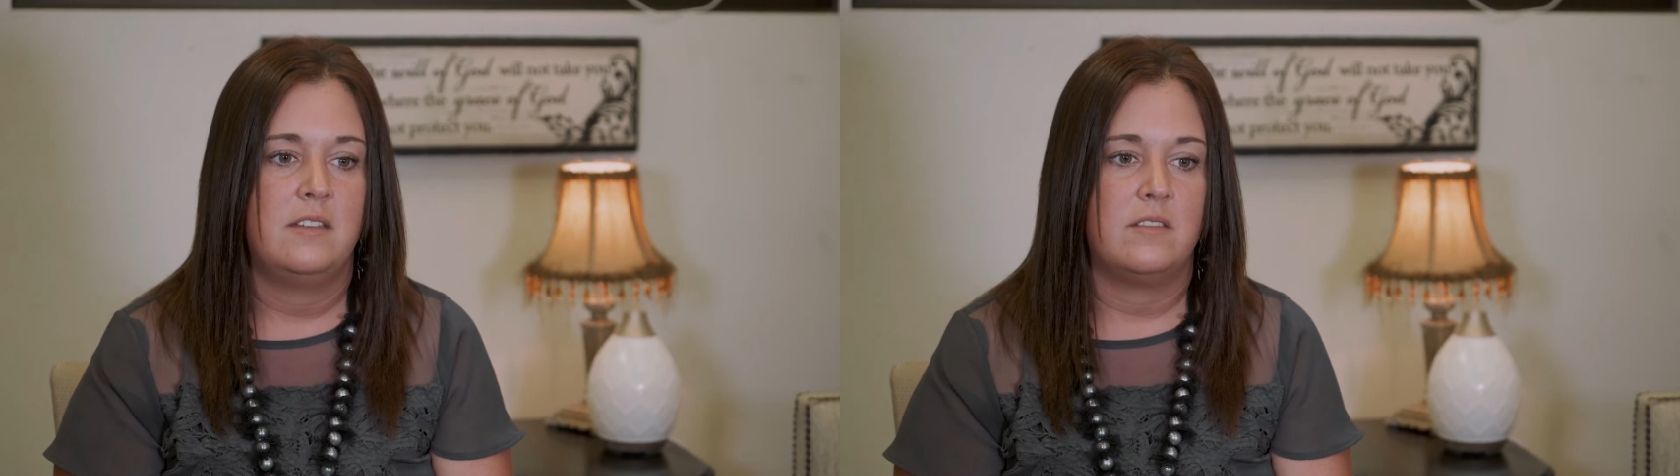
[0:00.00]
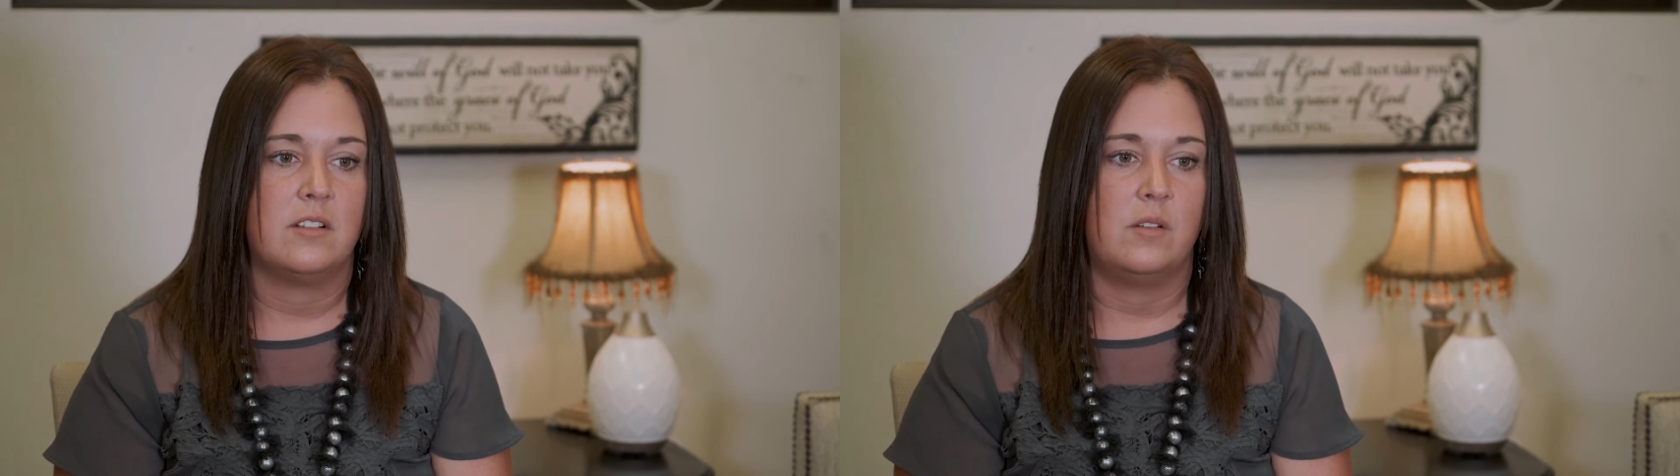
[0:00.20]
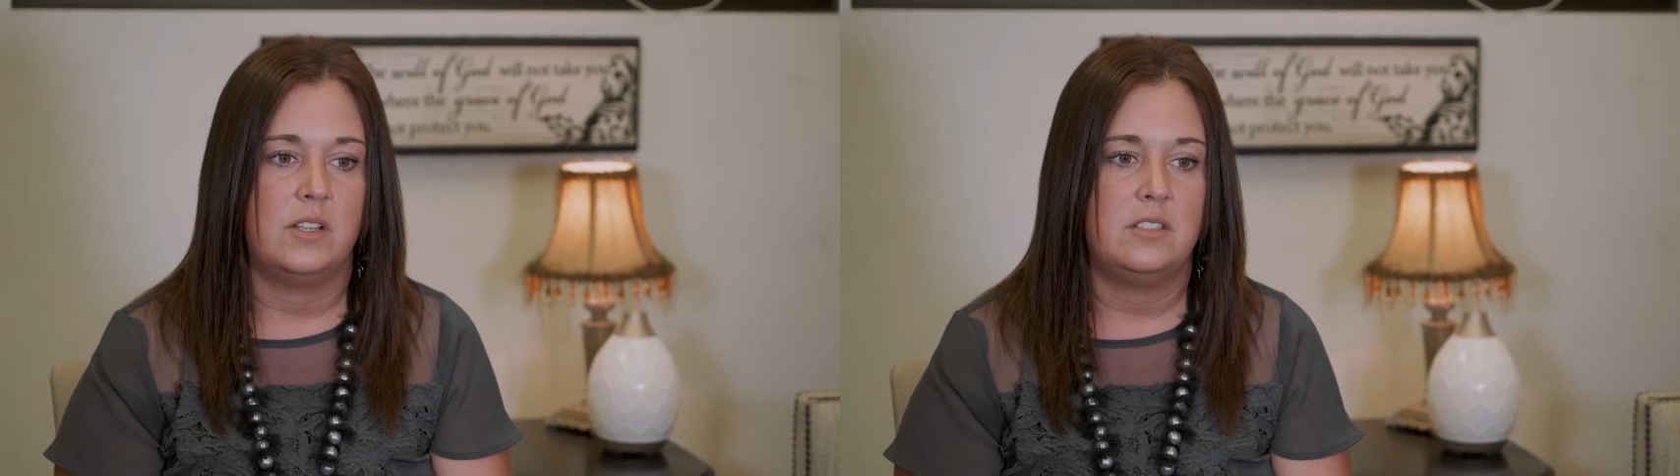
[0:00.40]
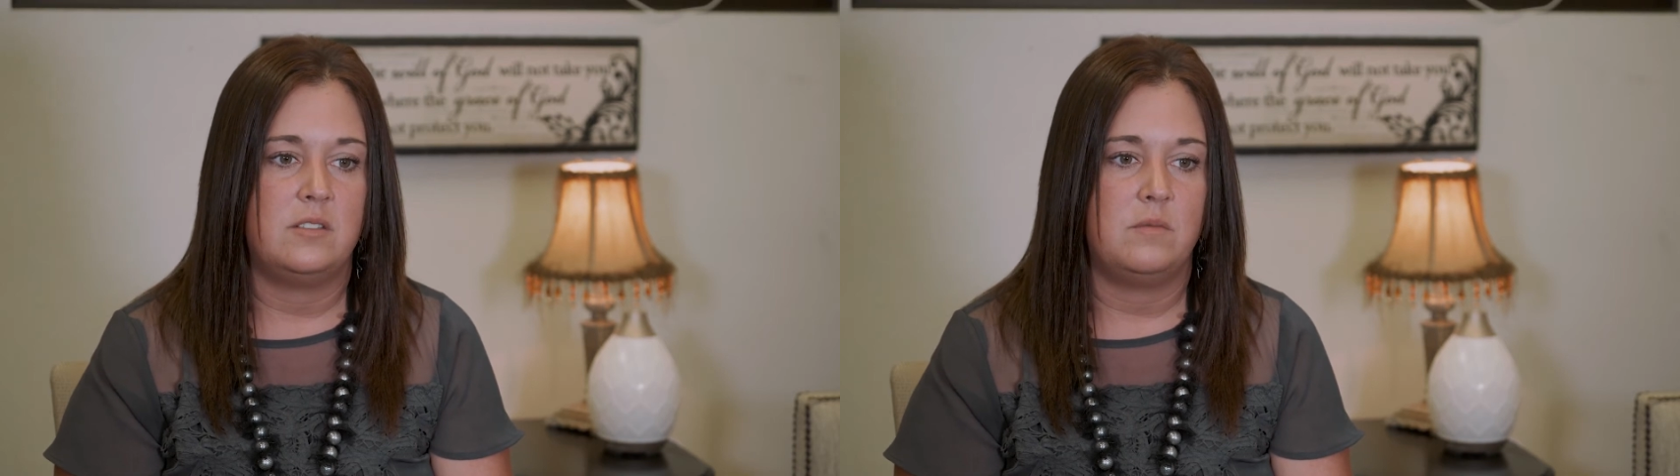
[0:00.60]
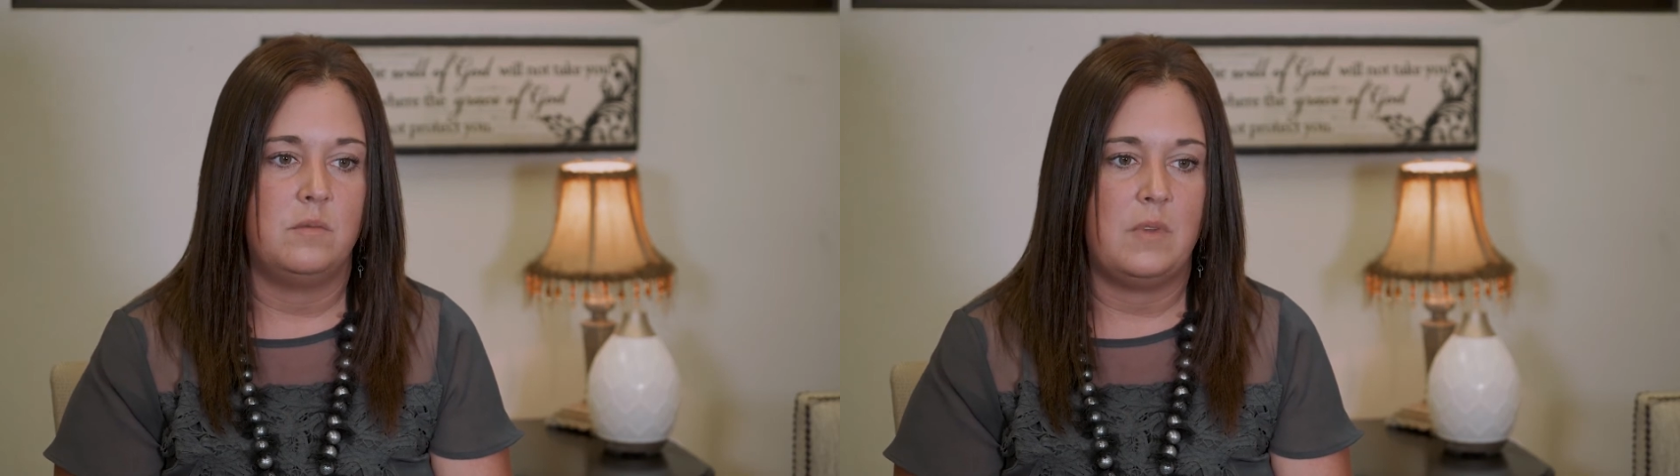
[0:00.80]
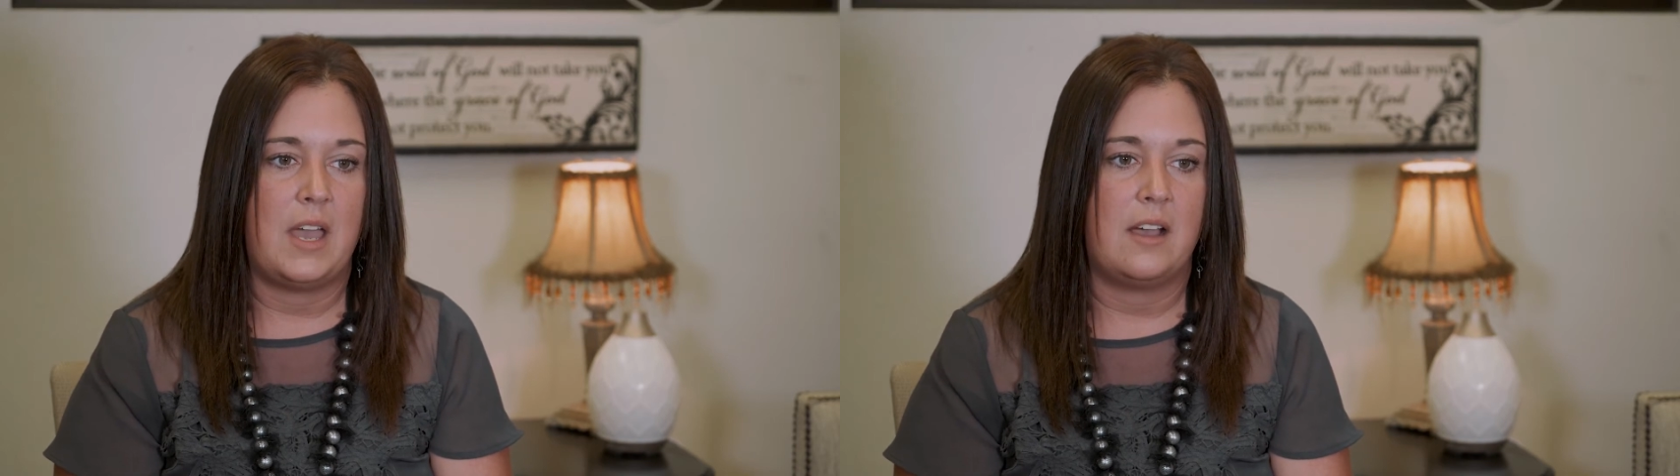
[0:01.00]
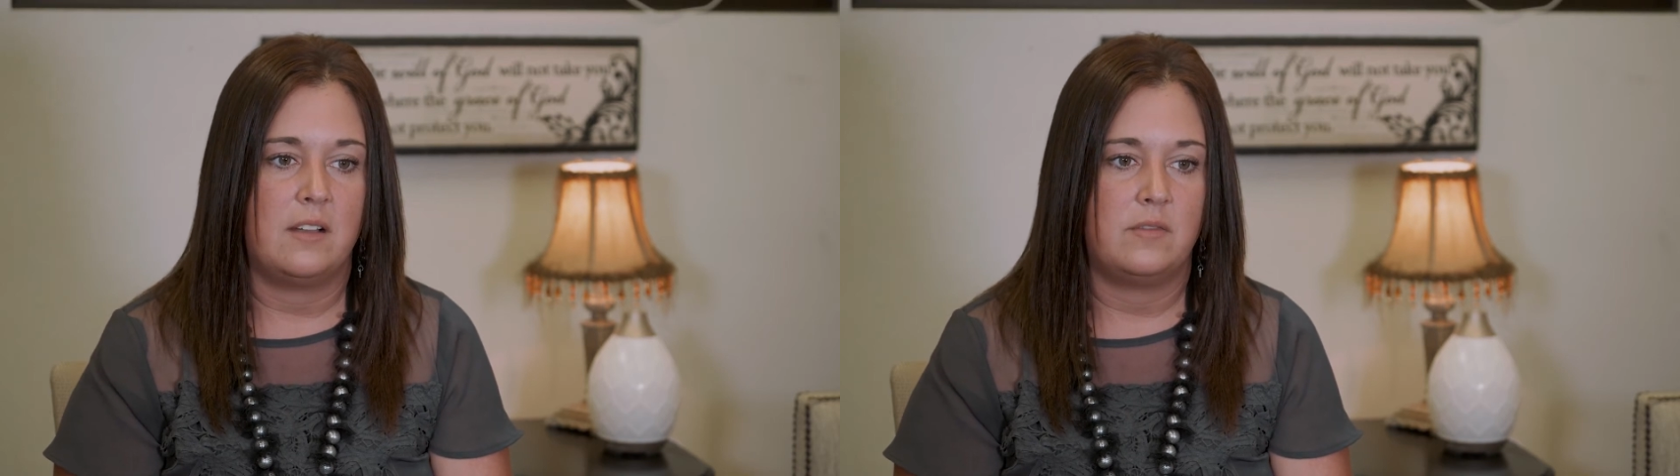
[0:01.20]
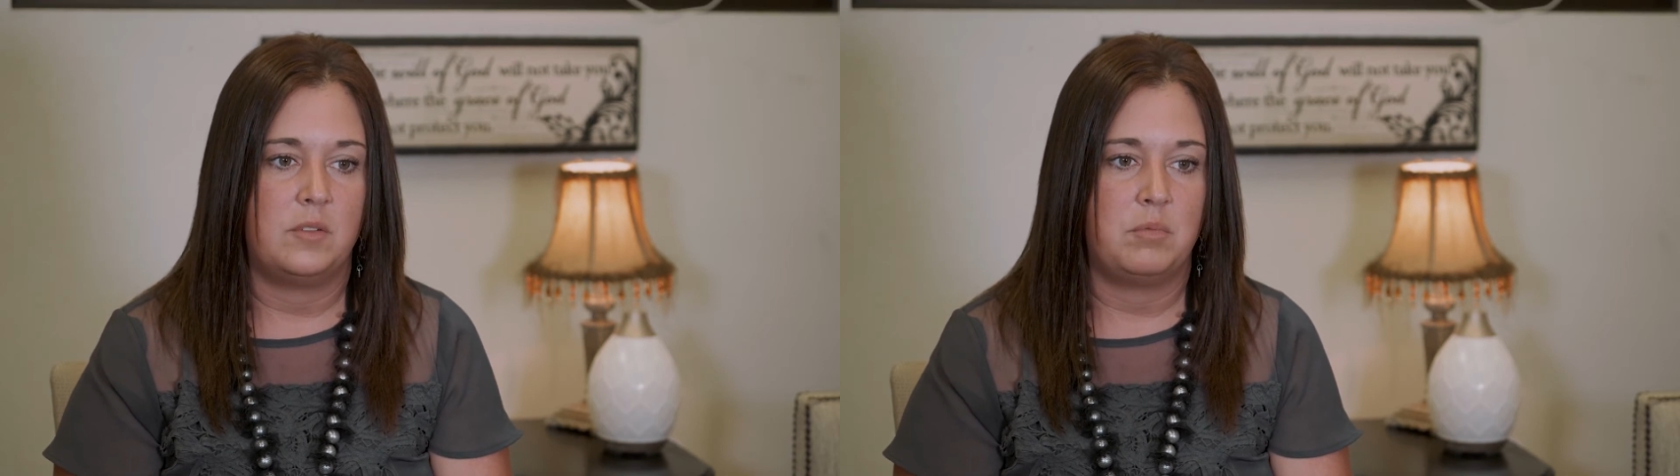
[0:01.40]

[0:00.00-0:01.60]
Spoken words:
they're going to have